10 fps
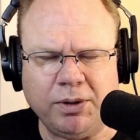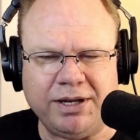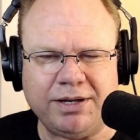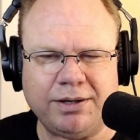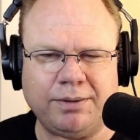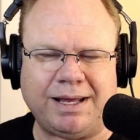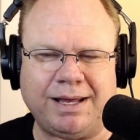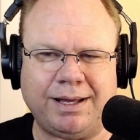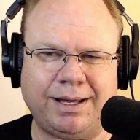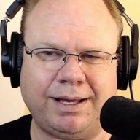been that way. I
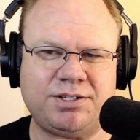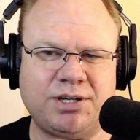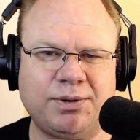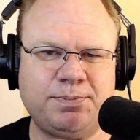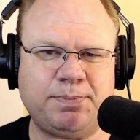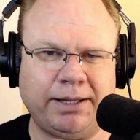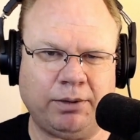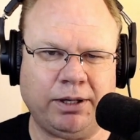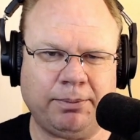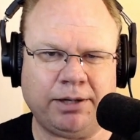mean,
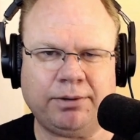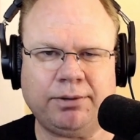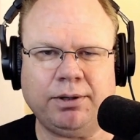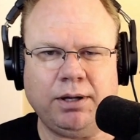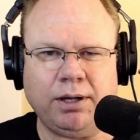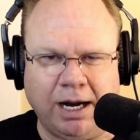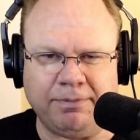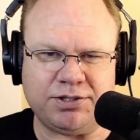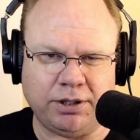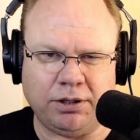obviously, you know, Kevin
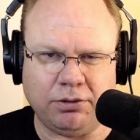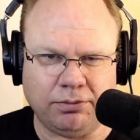Mitnick.